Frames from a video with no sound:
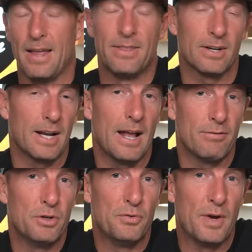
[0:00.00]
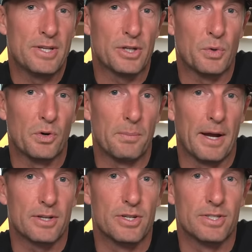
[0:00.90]
and they're going to have a new face at
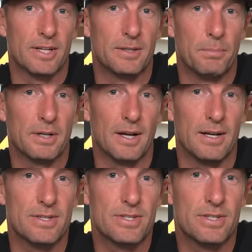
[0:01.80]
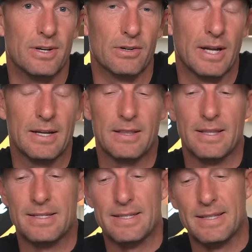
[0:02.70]
quarterback, just like the Buckeyes. Okay.
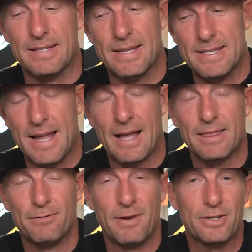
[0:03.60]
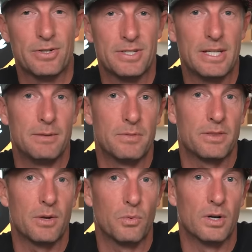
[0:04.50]
This this is not the veteran team
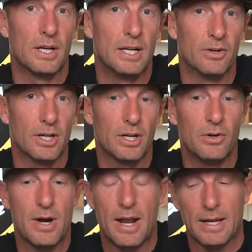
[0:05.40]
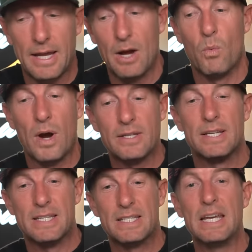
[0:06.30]
that they were a year ago. And I can't wait
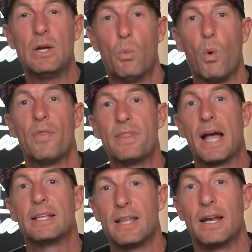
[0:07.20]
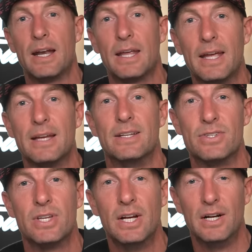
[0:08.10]
to see what the identity
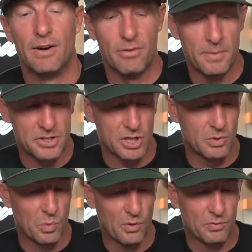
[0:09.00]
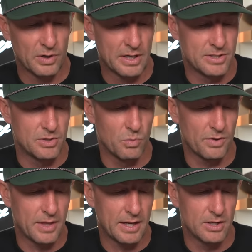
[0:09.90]
is of the Michigan Wolverines and
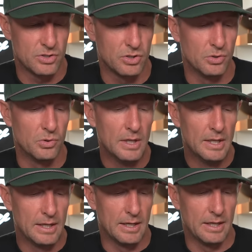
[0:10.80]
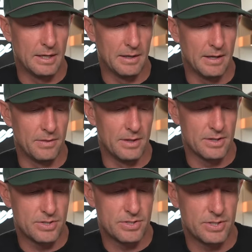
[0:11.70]
what they can do uh, in
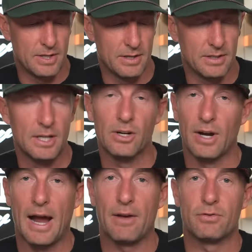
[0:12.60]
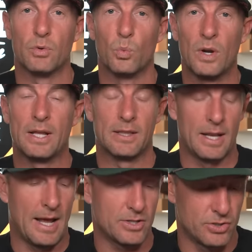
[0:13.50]
this uh, year after winning
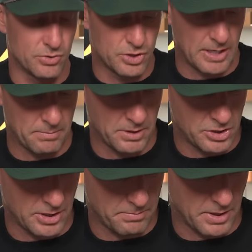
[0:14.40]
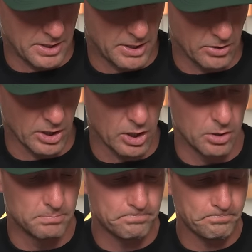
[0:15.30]
the national championship a year
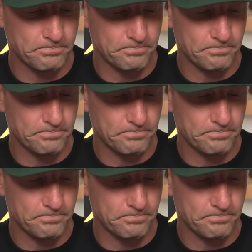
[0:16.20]
ago.